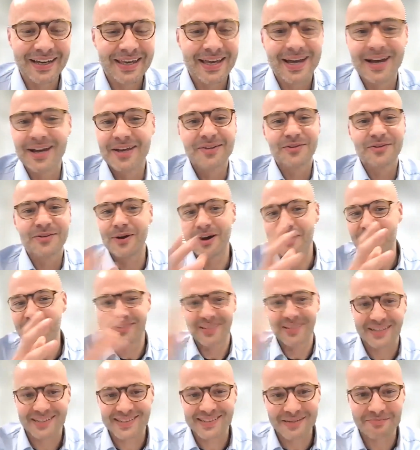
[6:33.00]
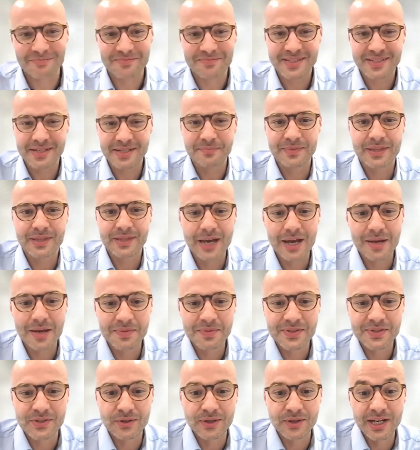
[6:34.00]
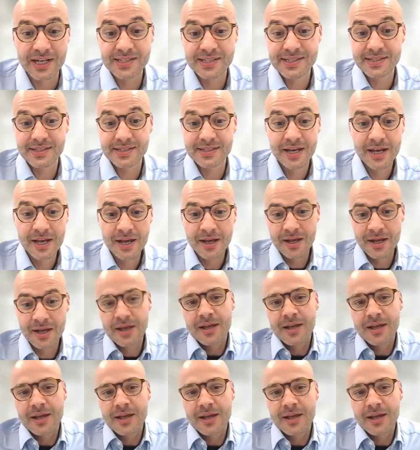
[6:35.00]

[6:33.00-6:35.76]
yeah, you know, after some time. So let's